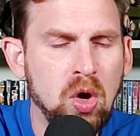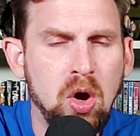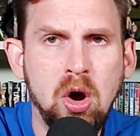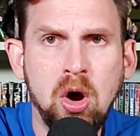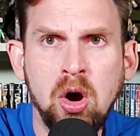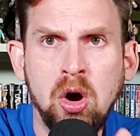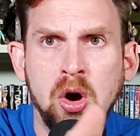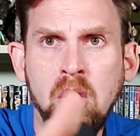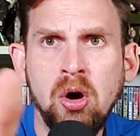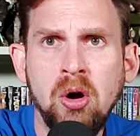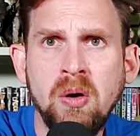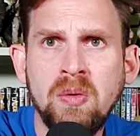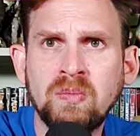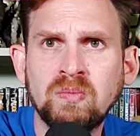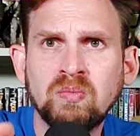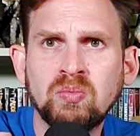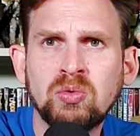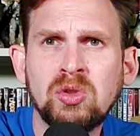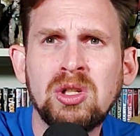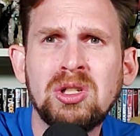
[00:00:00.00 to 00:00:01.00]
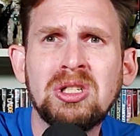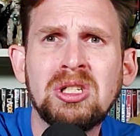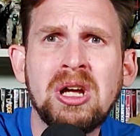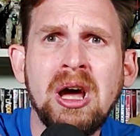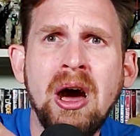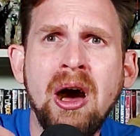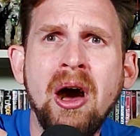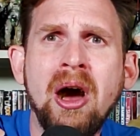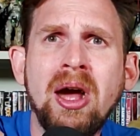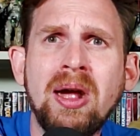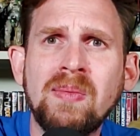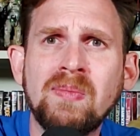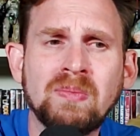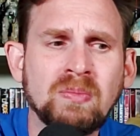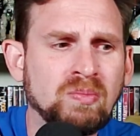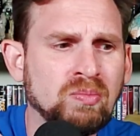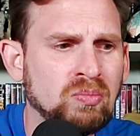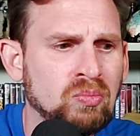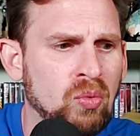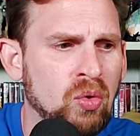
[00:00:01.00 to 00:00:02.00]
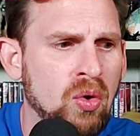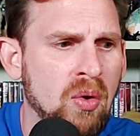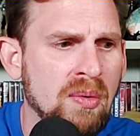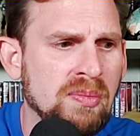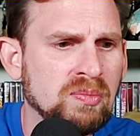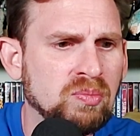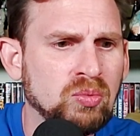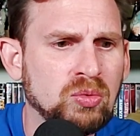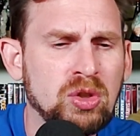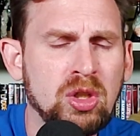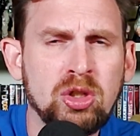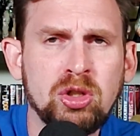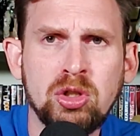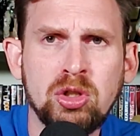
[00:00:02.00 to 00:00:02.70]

All the time. This